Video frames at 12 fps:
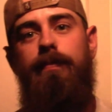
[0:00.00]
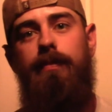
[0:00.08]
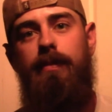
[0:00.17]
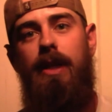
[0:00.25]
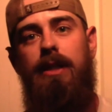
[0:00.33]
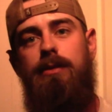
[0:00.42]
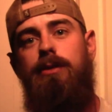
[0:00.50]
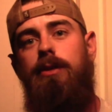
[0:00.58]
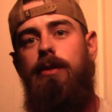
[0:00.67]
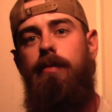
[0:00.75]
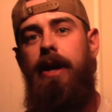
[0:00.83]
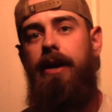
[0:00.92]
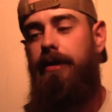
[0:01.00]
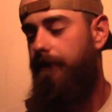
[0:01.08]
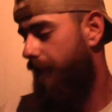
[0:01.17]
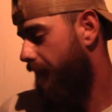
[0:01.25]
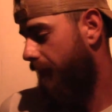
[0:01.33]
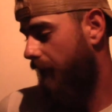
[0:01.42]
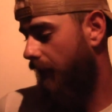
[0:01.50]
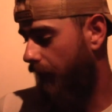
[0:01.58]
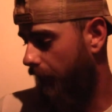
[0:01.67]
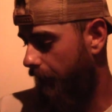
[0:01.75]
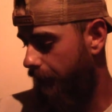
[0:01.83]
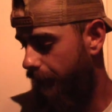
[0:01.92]
Thanks for tuning back.
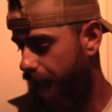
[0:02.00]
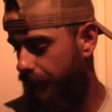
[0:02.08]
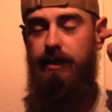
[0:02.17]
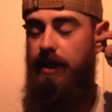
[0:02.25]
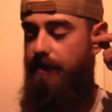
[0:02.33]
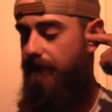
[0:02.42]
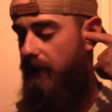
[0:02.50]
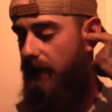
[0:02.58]
What's up?